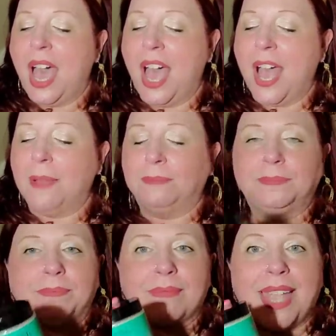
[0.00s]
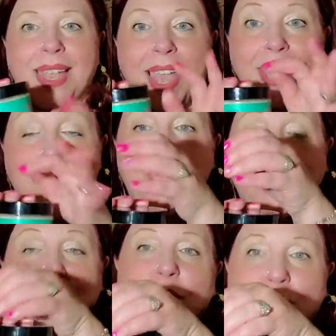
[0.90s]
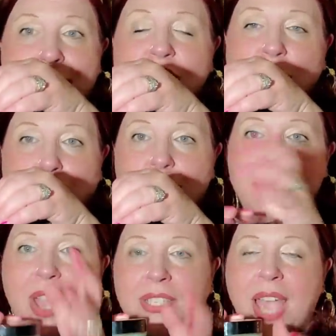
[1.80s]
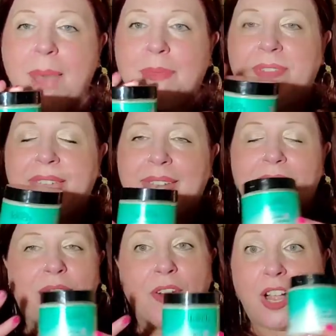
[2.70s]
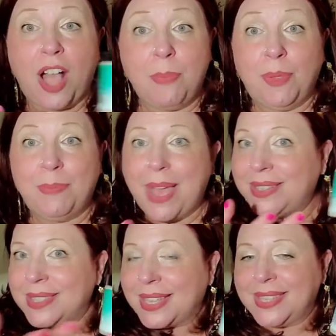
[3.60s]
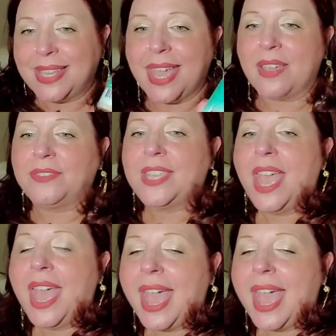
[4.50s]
Um, I could put like a red scrubby on top of it. For a couple bucks, that's a gift.